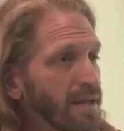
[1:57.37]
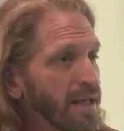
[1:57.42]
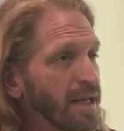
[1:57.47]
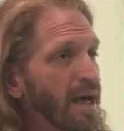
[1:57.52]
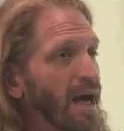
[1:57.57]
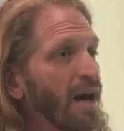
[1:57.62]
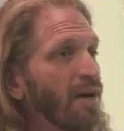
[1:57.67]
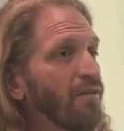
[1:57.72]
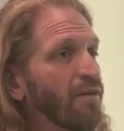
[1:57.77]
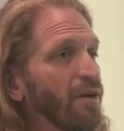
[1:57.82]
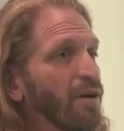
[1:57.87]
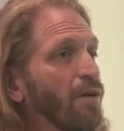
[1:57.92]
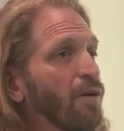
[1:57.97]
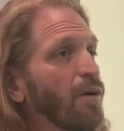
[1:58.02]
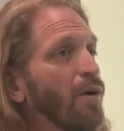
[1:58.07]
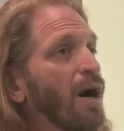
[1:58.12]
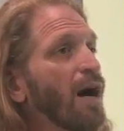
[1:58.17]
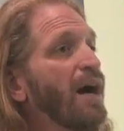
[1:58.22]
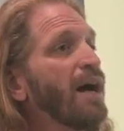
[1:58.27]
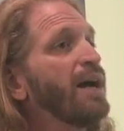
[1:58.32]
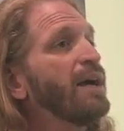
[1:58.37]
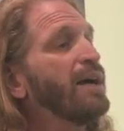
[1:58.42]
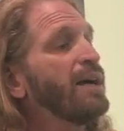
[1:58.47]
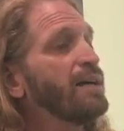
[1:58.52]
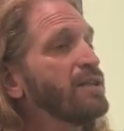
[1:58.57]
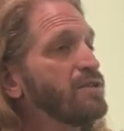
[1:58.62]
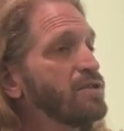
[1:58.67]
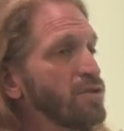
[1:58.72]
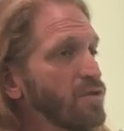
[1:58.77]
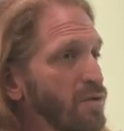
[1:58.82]
alveoli
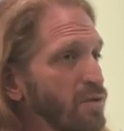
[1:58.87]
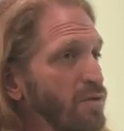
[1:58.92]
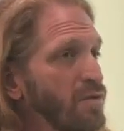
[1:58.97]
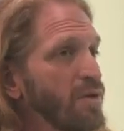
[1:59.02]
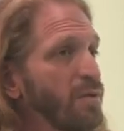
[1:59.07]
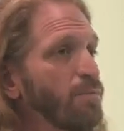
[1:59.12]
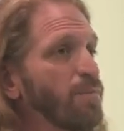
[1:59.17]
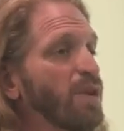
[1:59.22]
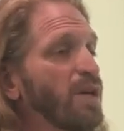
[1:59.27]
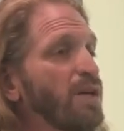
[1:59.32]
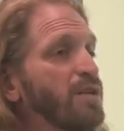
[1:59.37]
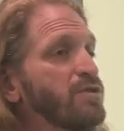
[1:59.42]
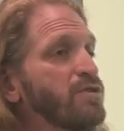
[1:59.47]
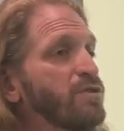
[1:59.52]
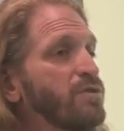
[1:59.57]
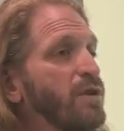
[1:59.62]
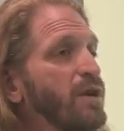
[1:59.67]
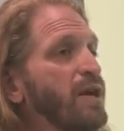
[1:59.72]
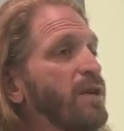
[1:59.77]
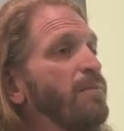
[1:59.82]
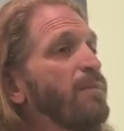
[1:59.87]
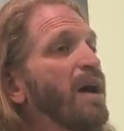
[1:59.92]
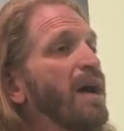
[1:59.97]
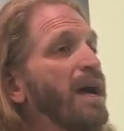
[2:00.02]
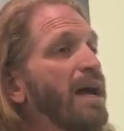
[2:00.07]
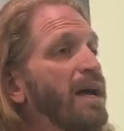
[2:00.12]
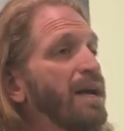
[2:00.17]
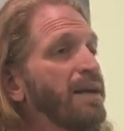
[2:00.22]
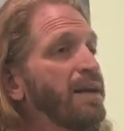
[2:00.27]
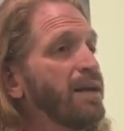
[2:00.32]
into the bloodstream,
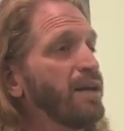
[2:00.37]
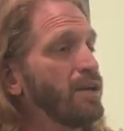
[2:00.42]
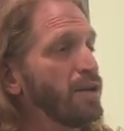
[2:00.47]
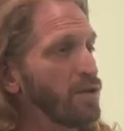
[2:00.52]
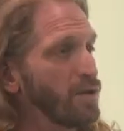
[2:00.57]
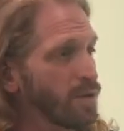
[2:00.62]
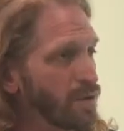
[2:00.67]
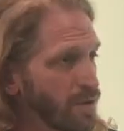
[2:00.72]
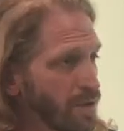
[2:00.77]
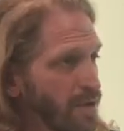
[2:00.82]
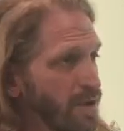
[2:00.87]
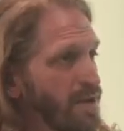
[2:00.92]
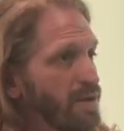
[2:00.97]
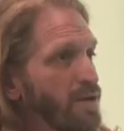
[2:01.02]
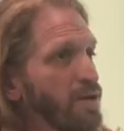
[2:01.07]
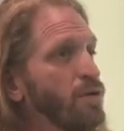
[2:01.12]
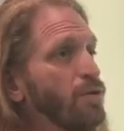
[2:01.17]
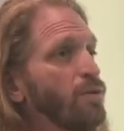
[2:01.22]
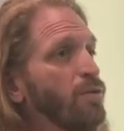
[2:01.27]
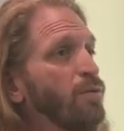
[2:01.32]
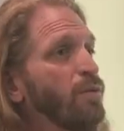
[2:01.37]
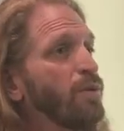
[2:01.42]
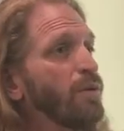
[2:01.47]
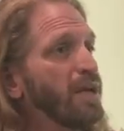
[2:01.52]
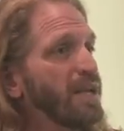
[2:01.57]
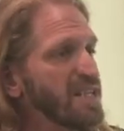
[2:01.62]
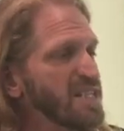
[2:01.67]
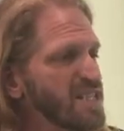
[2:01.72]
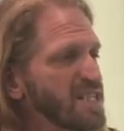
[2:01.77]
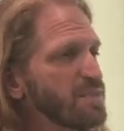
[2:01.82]
and you
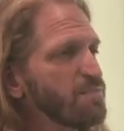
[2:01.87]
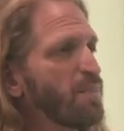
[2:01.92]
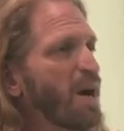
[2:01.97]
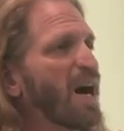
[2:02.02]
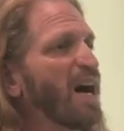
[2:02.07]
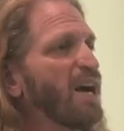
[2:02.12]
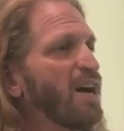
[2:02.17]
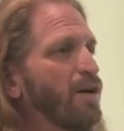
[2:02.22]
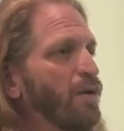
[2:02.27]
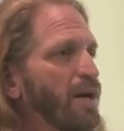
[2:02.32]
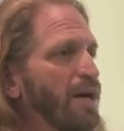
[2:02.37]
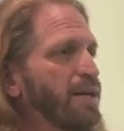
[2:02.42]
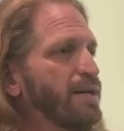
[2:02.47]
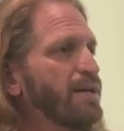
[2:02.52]
inspire